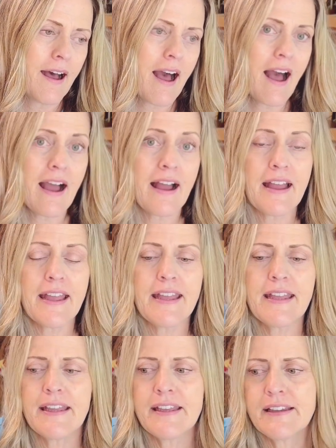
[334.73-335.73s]

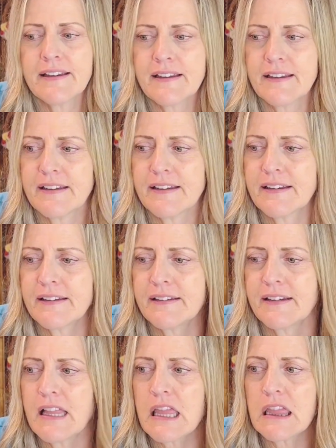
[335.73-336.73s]
I
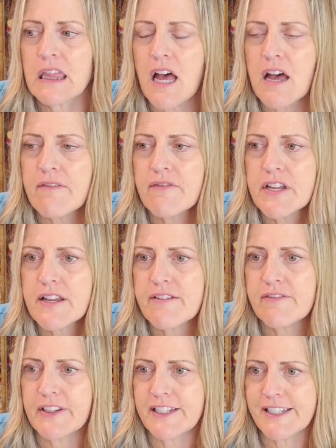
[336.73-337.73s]
love
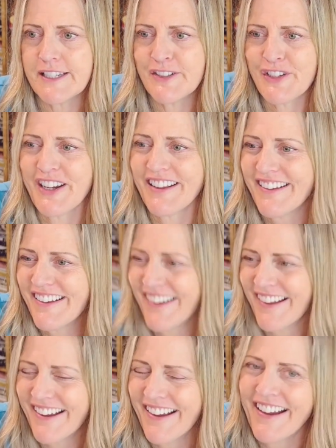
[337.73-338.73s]
vintage.
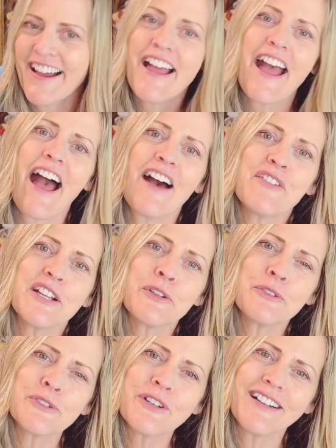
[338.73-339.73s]
Have I
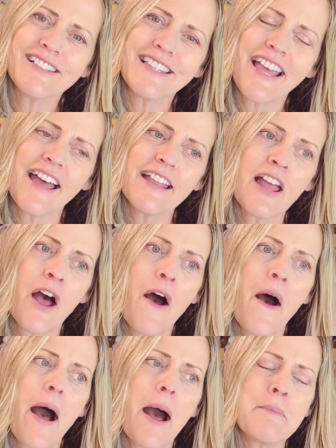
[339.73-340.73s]
told you guys that?
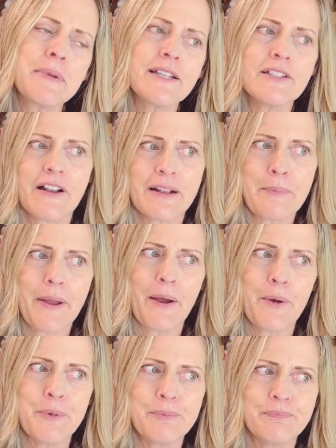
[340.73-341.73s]
I'm going to talk
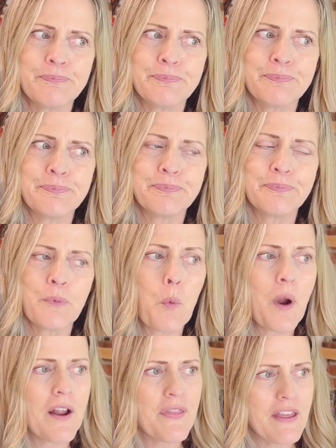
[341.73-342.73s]
about
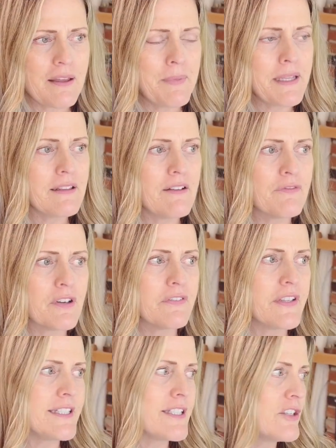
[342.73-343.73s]
where I think my love for
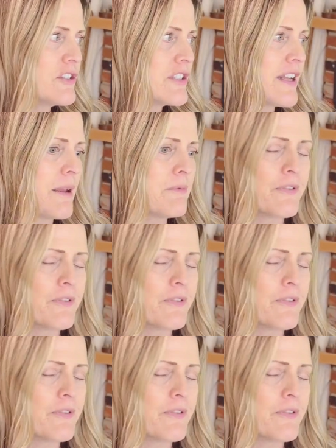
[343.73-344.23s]
vintage came